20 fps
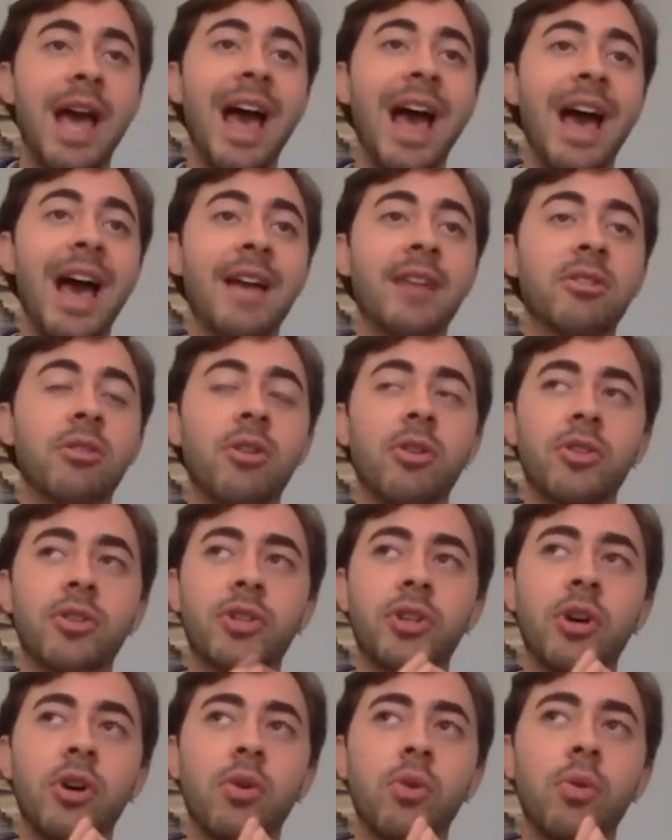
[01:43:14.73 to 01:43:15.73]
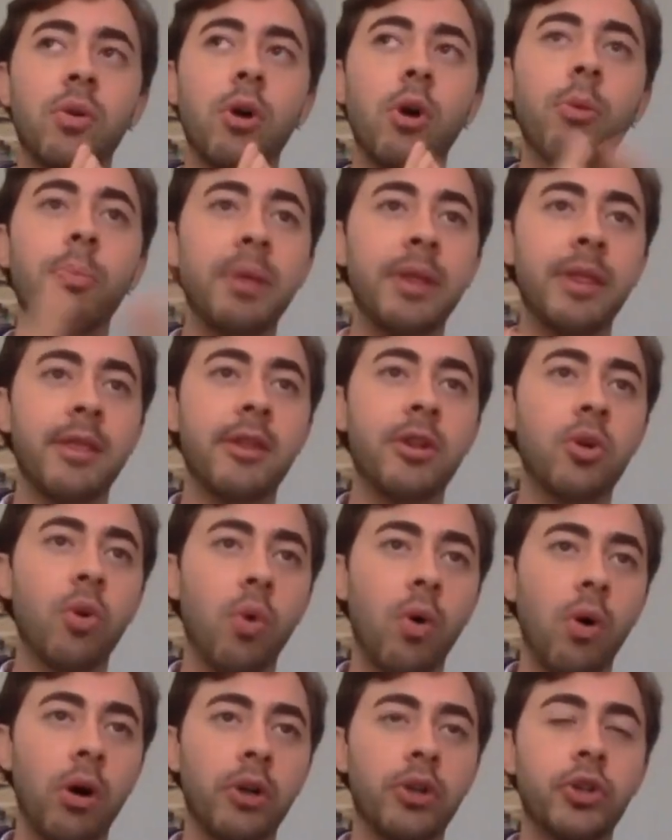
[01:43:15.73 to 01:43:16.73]
and also opened the
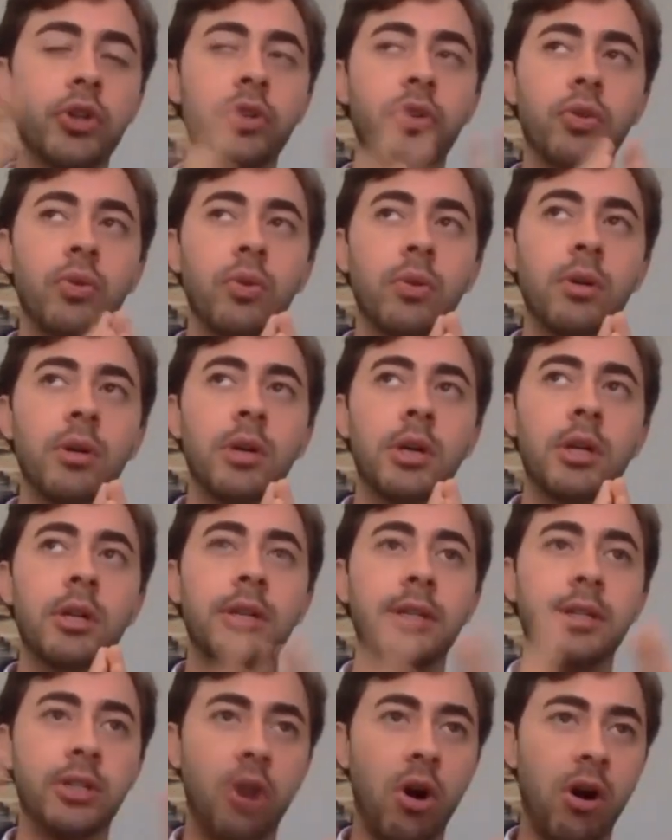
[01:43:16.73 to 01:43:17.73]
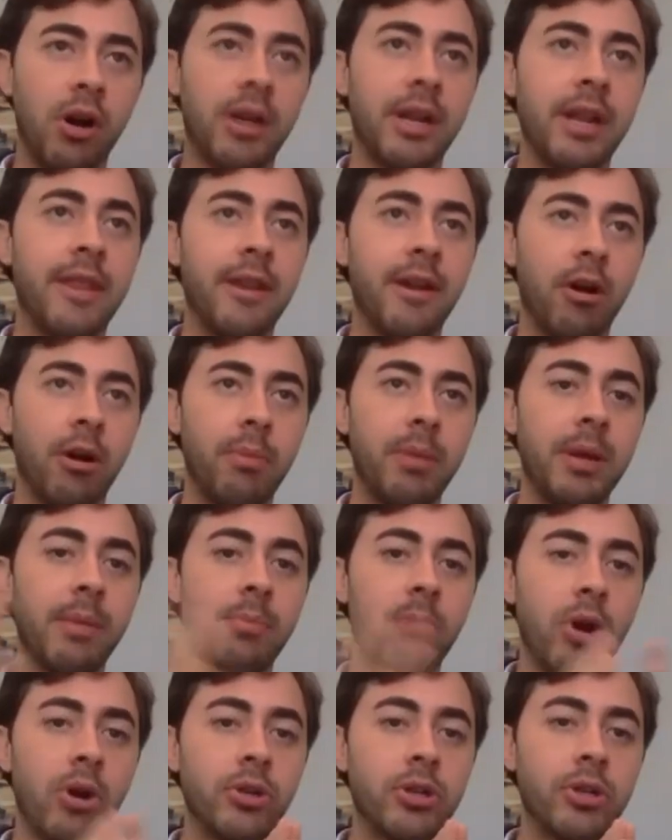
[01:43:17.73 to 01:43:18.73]
door to this targeted therapy
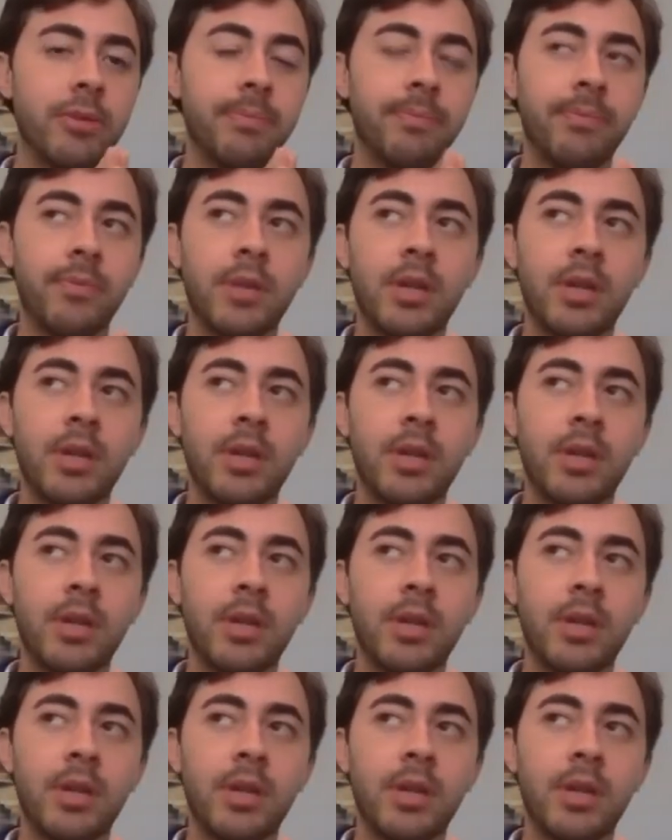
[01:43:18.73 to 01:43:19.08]
approach.